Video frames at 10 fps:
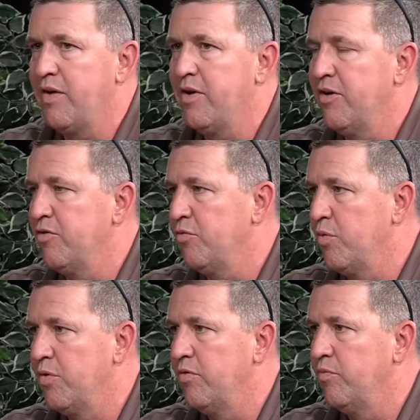hours
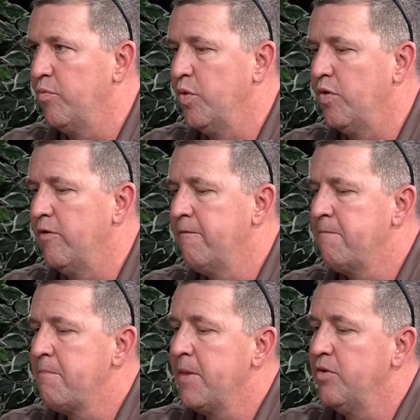we're
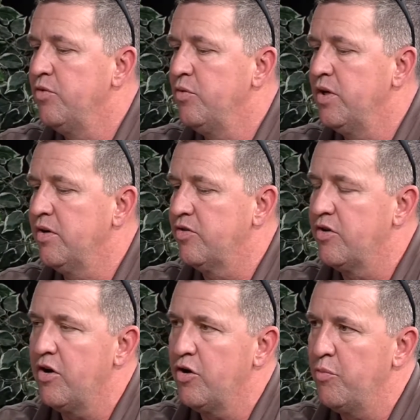doing a
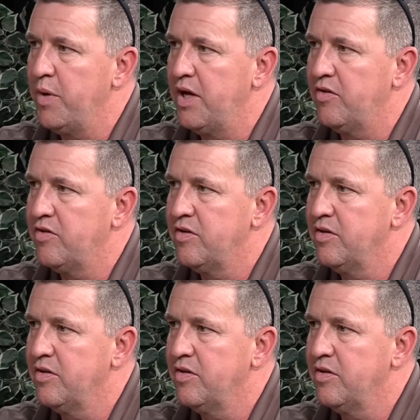scenario-based